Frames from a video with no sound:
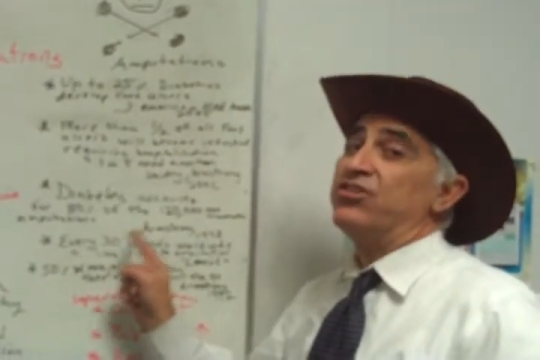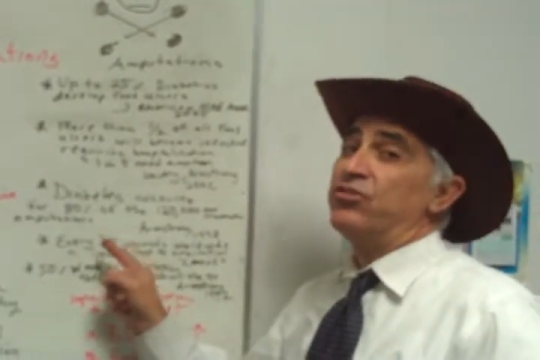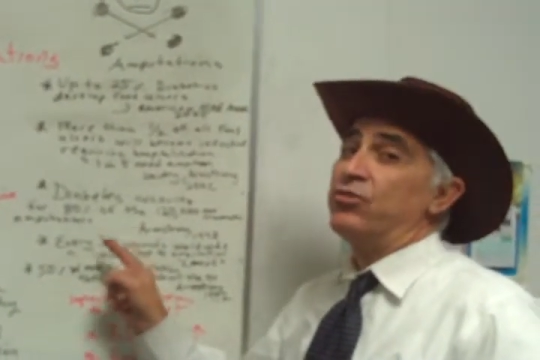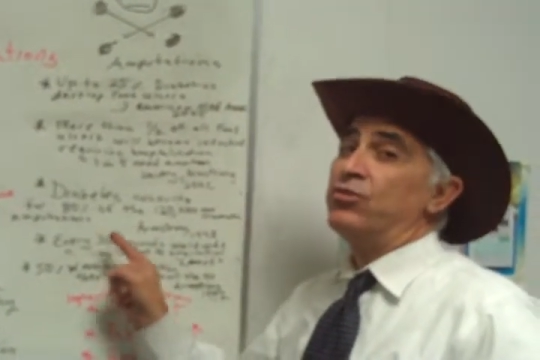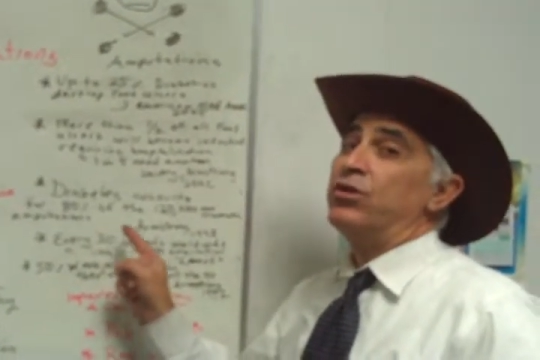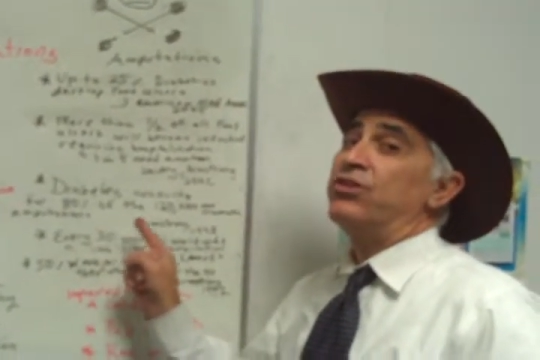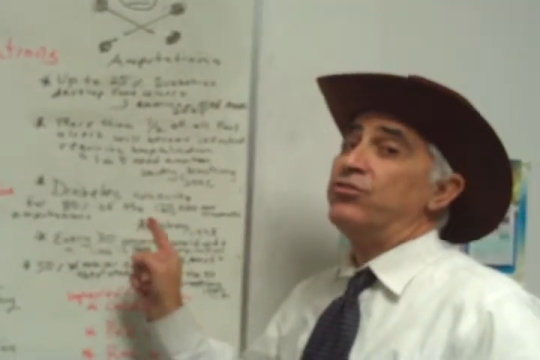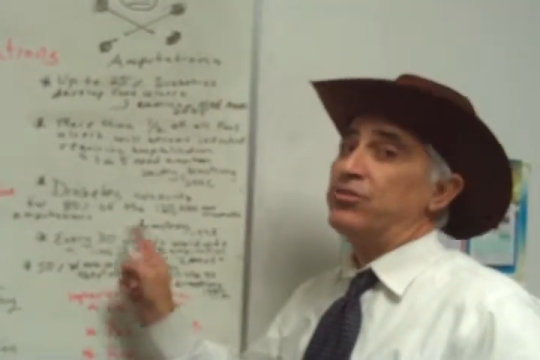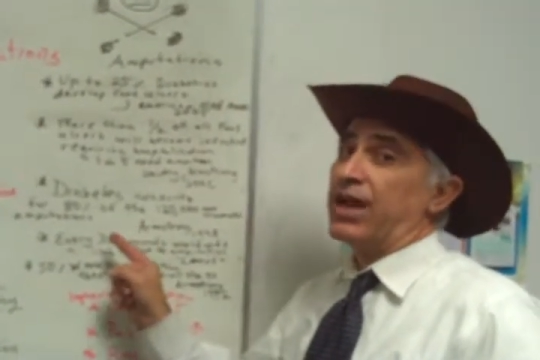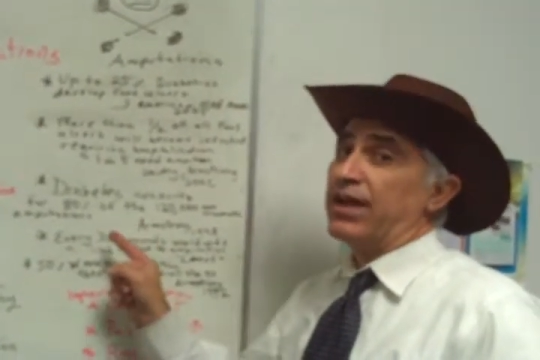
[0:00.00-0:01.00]
due
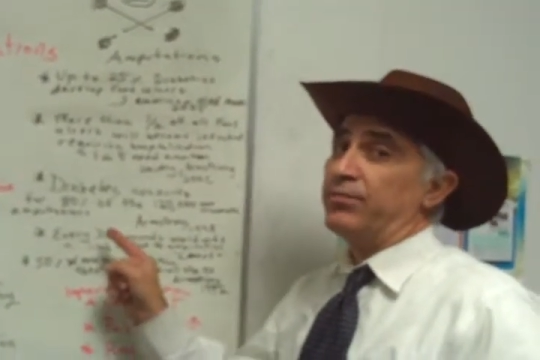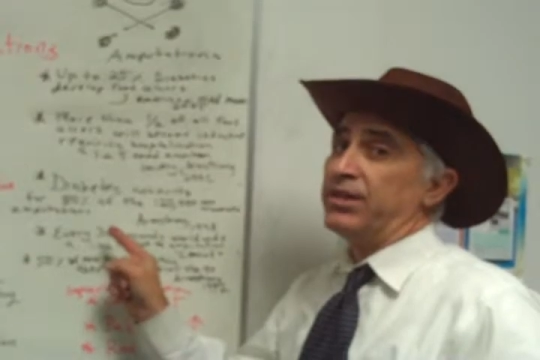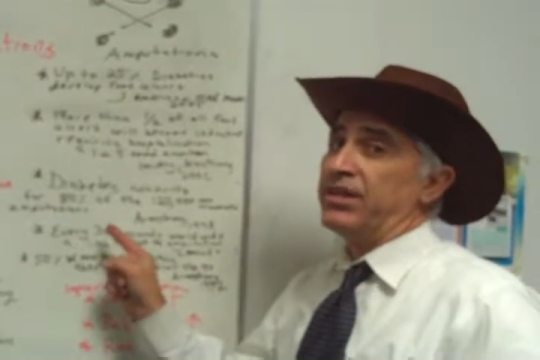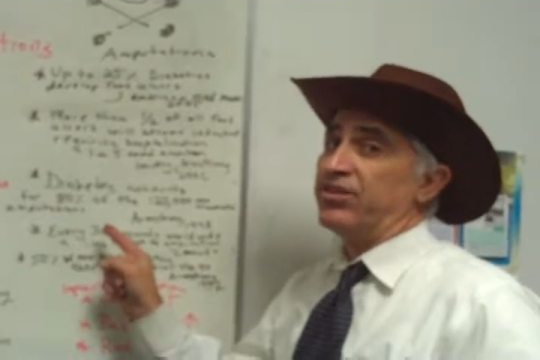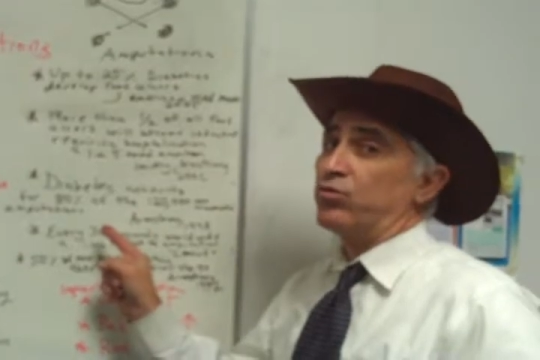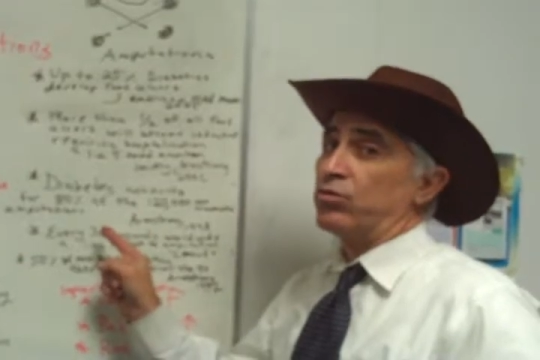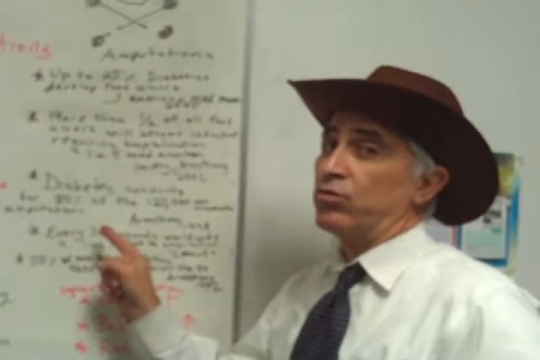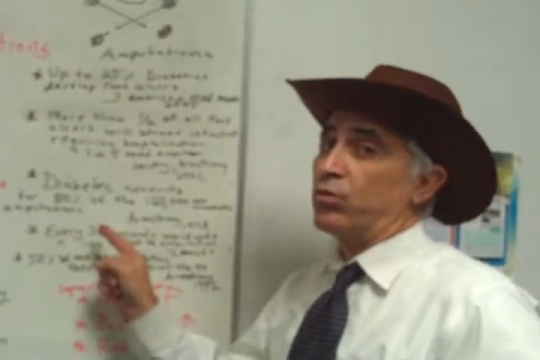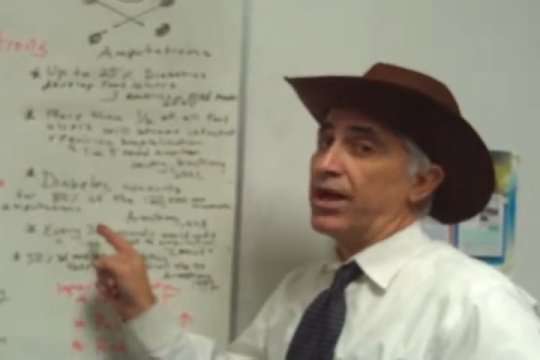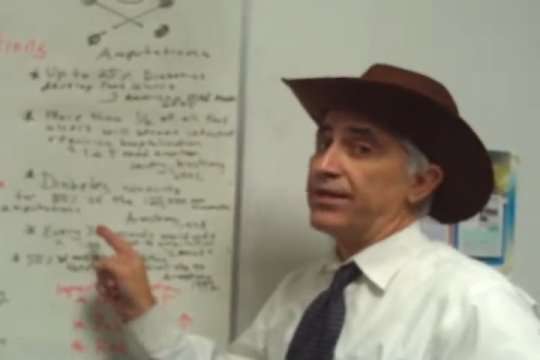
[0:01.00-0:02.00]
to diabetes
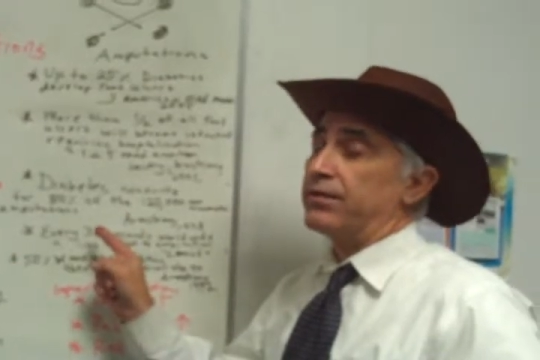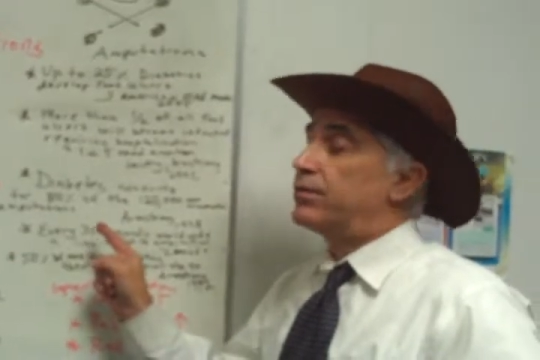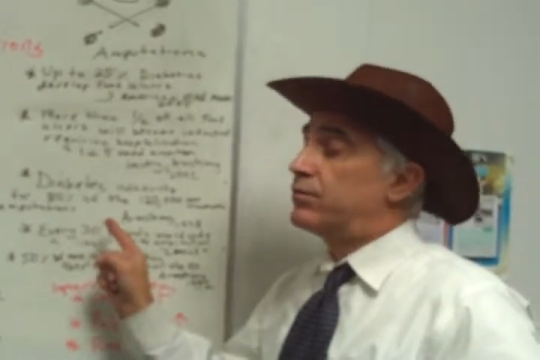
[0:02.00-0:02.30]
worldwide.